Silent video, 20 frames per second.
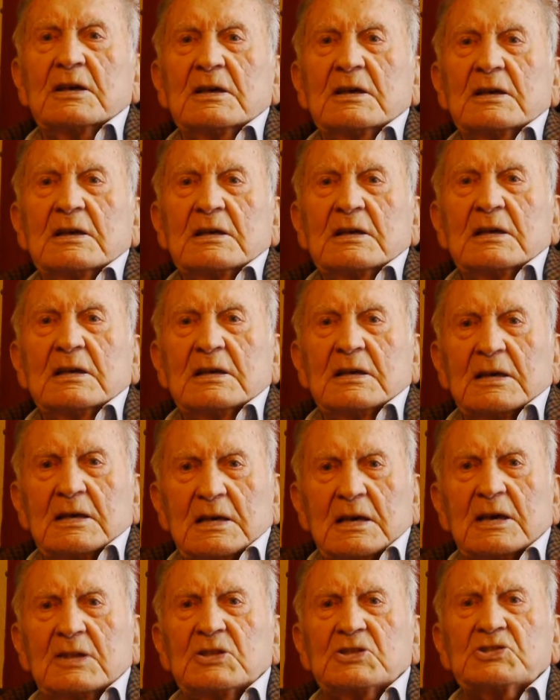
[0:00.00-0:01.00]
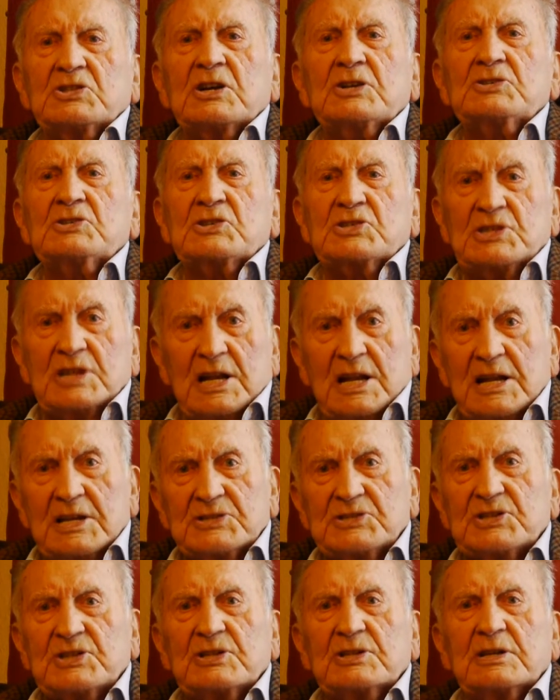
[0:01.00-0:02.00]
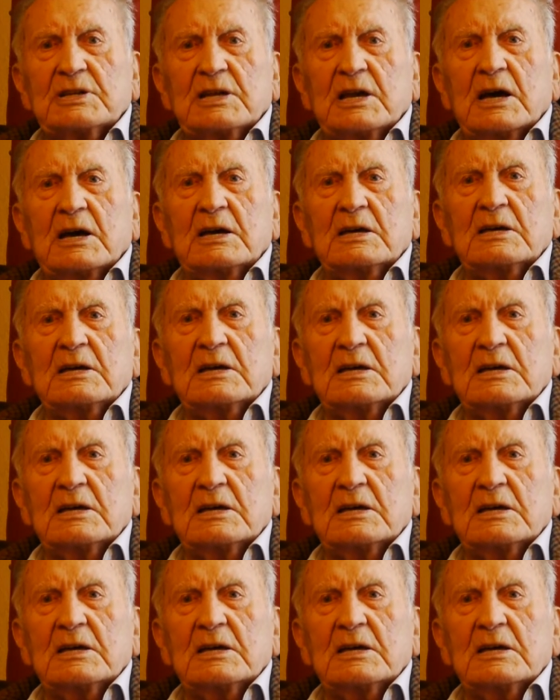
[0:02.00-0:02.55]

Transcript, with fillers: Oh, did yeah, they? they in Leicester, yeah.